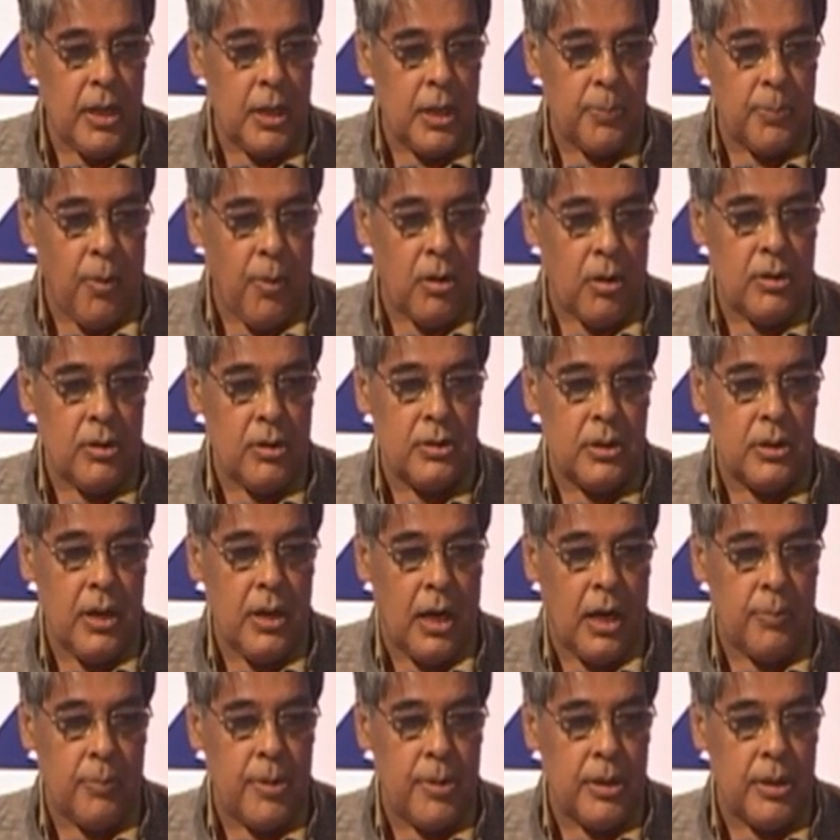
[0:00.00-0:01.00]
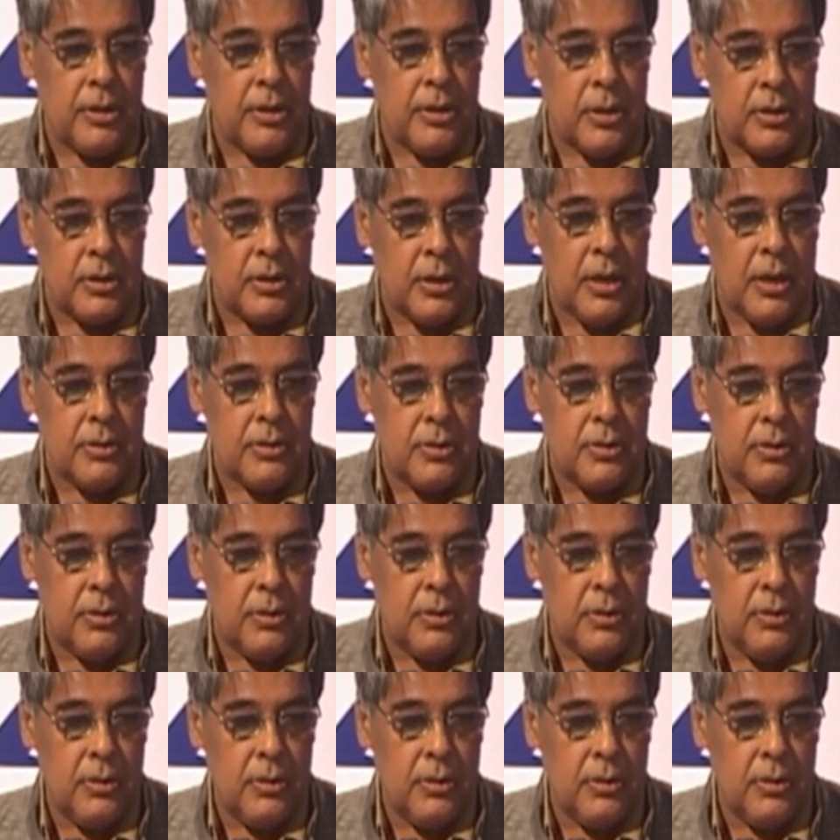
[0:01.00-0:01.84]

and policy are being discussed,